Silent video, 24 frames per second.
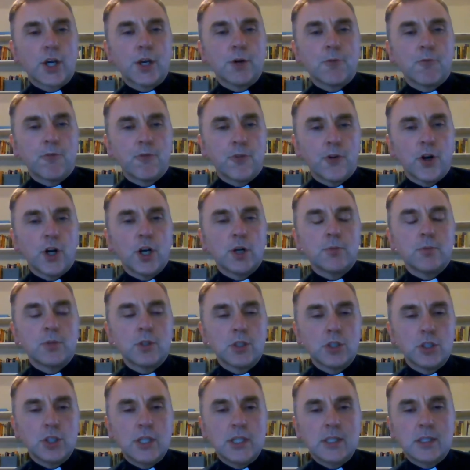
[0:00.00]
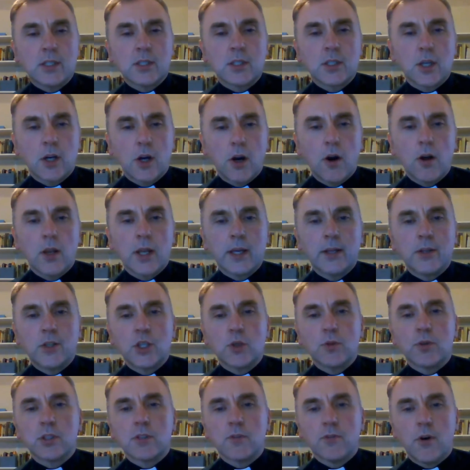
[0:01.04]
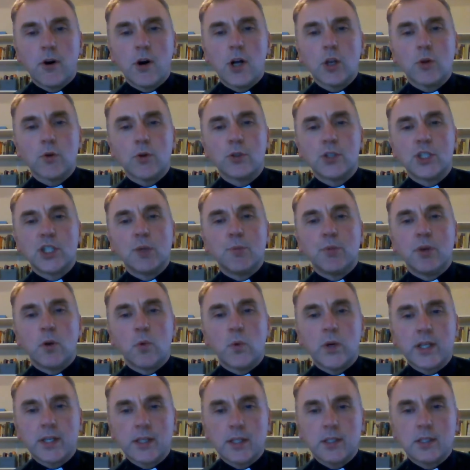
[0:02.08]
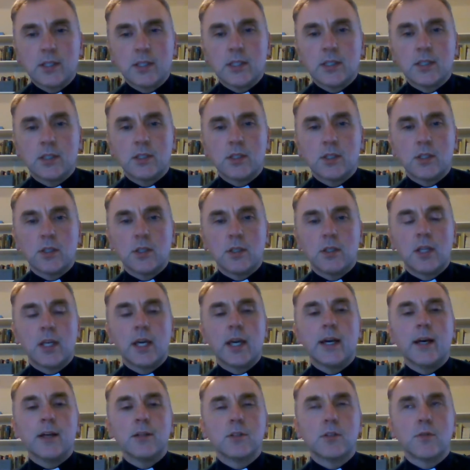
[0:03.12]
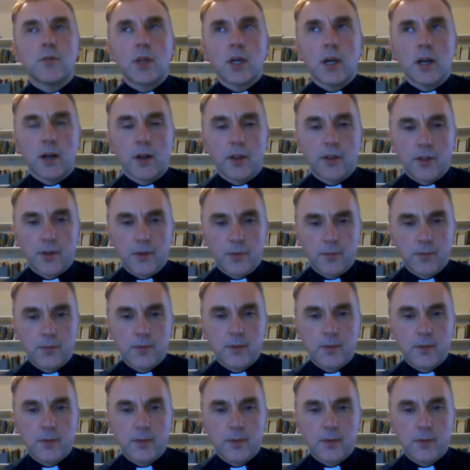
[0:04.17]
confirms Jesus' calling to his followers to be witnesses to the ends of the earth.